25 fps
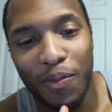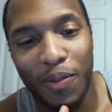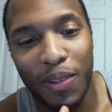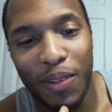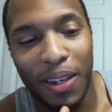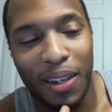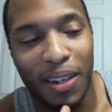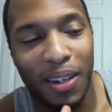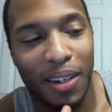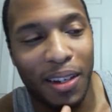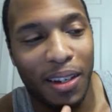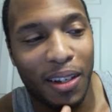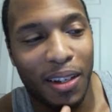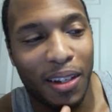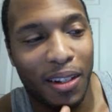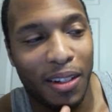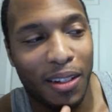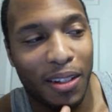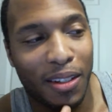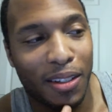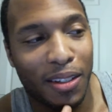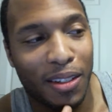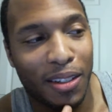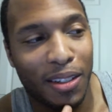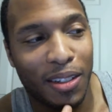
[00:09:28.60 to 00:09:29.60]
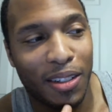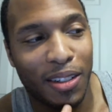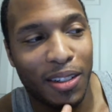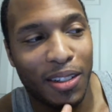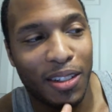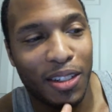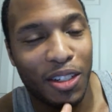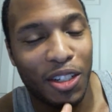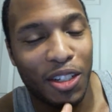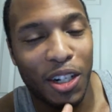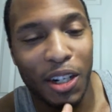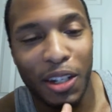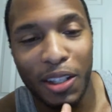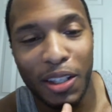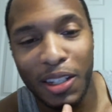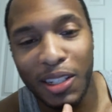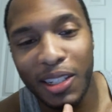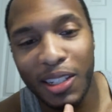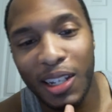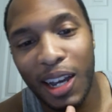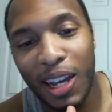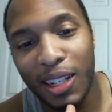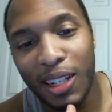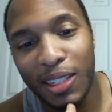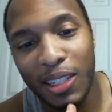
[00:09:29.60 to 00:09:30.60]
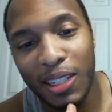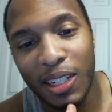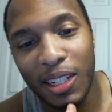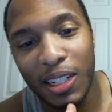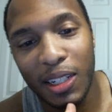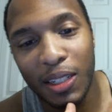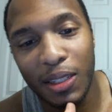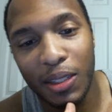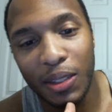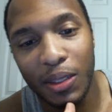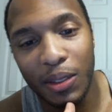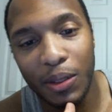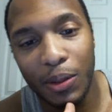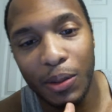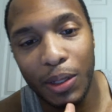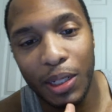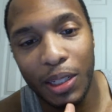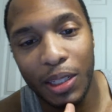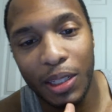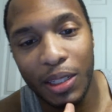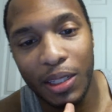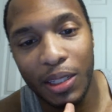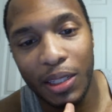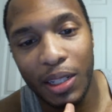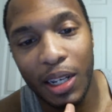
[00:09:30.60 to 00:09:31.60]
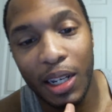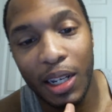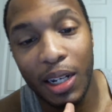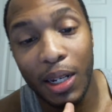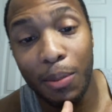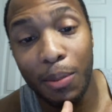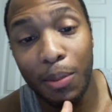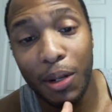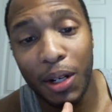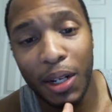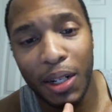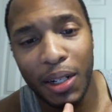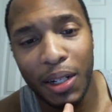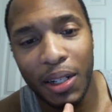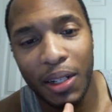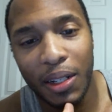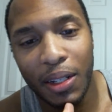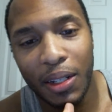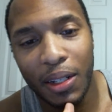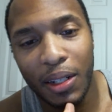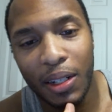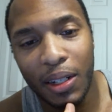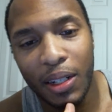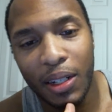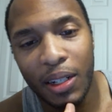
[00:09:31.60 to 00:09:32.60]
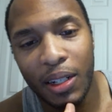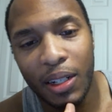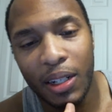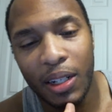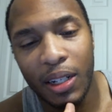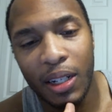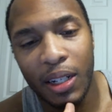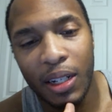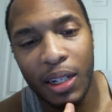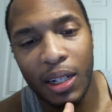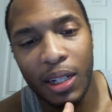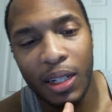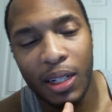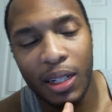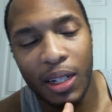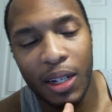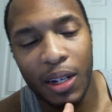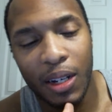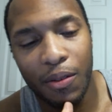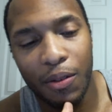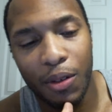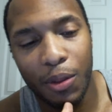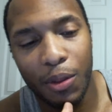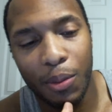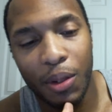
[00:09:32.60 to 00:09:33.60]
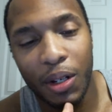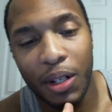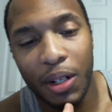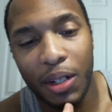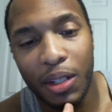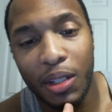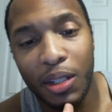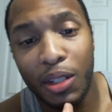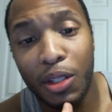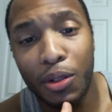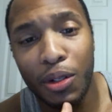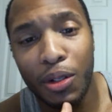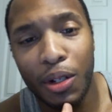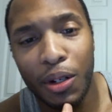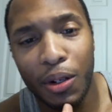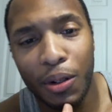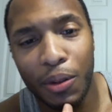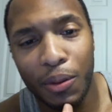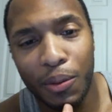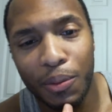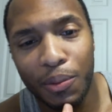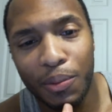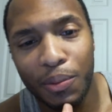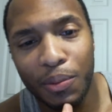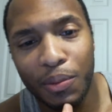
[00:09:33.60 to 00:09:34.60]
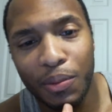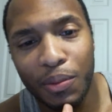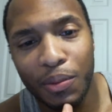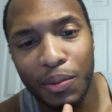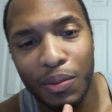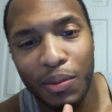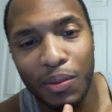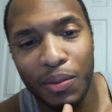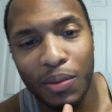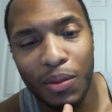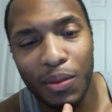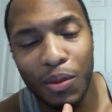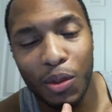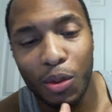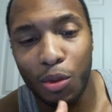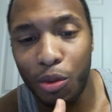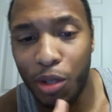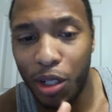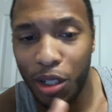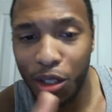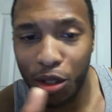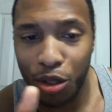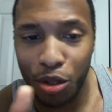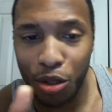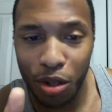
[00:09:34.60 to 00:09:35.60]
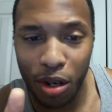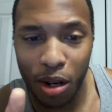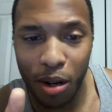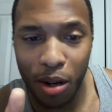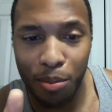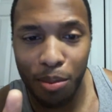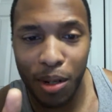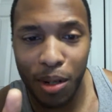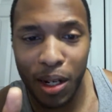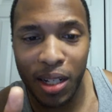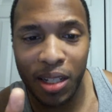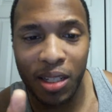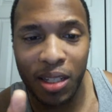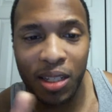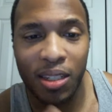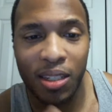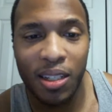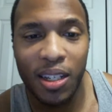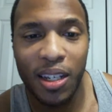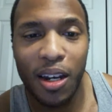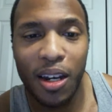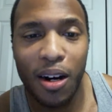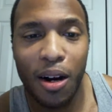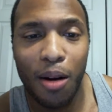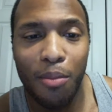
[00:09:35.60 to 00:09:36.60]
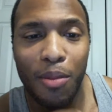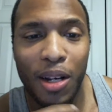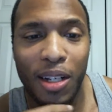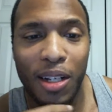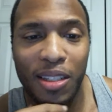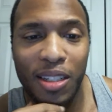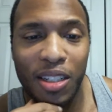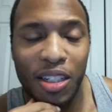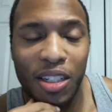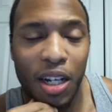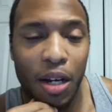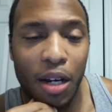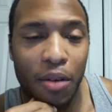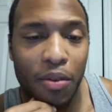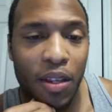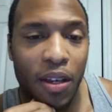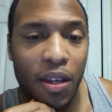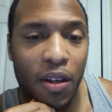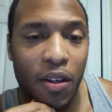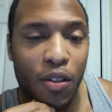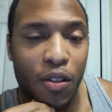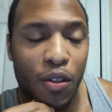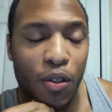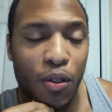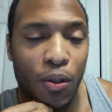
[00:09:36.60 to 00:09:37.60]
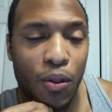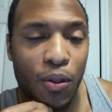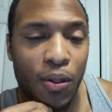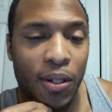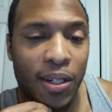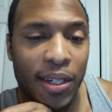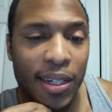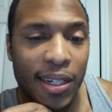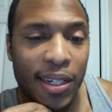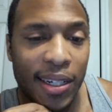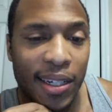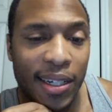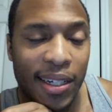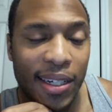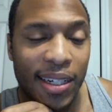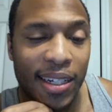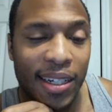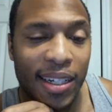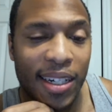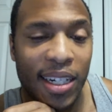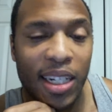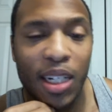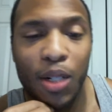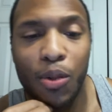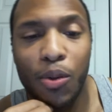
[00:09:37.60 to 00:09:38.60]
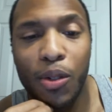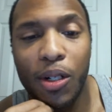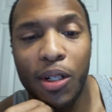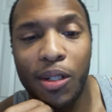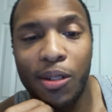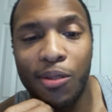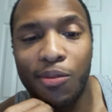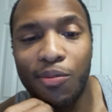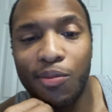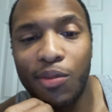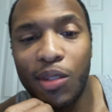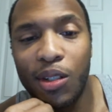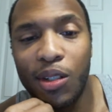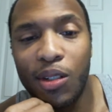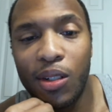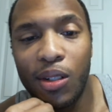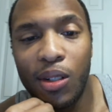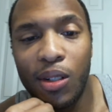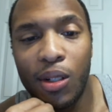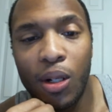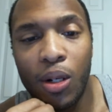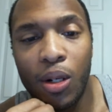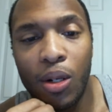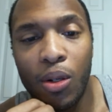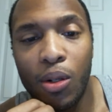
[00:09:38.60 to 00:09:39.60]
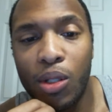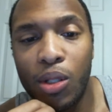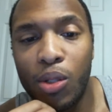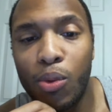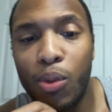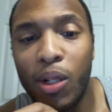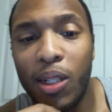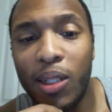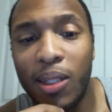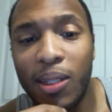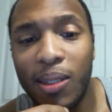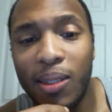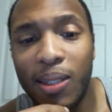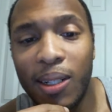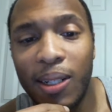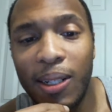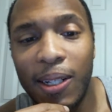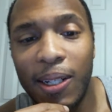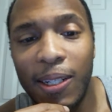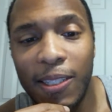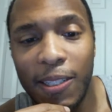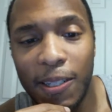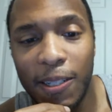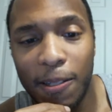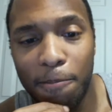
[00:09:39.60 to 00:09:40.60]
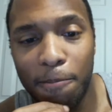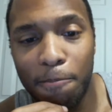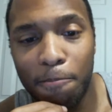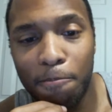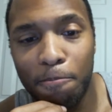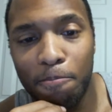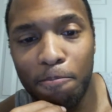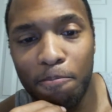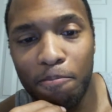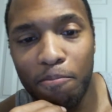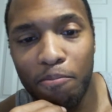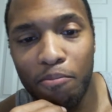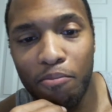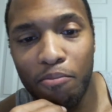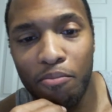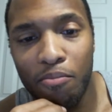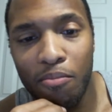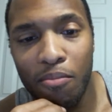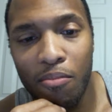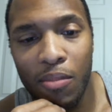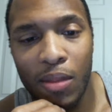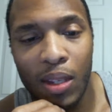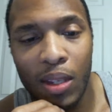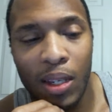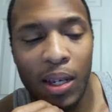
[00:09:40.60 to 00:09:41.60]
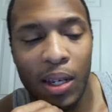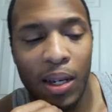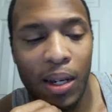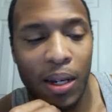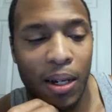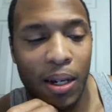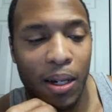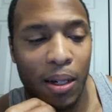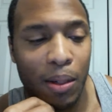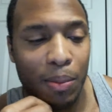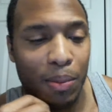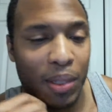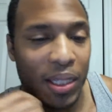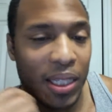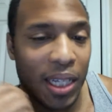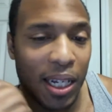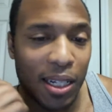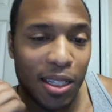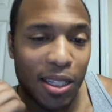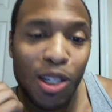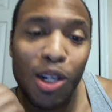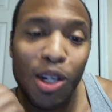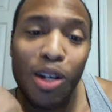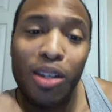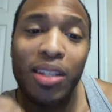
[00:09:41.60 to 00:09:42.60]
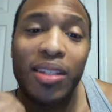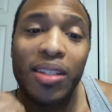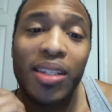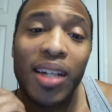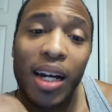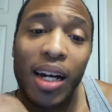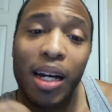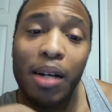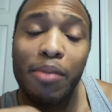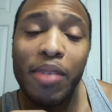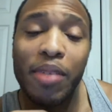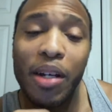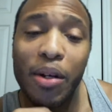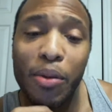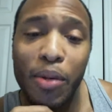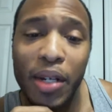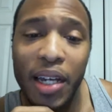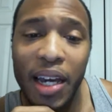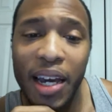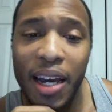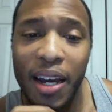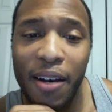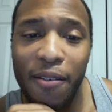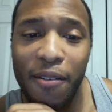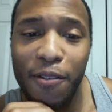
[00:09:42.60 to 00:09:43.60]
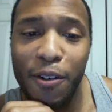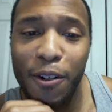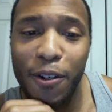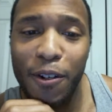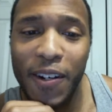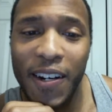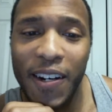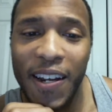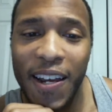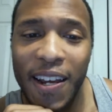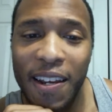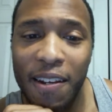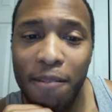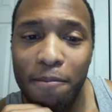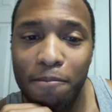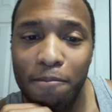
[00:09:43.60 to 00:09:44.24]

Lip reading: and share this content with anybody and everybody you know. We want to do our best to get our message out there to anyone who is willing to listen. But that's all the time that we have for today.